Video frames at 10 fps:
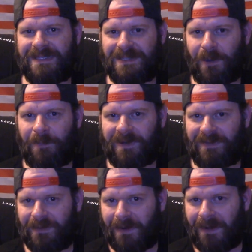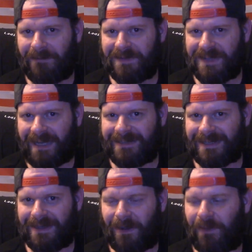as stupid as you all of a sudden
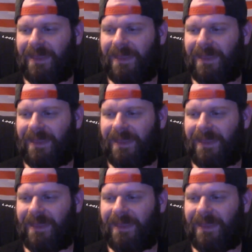and go,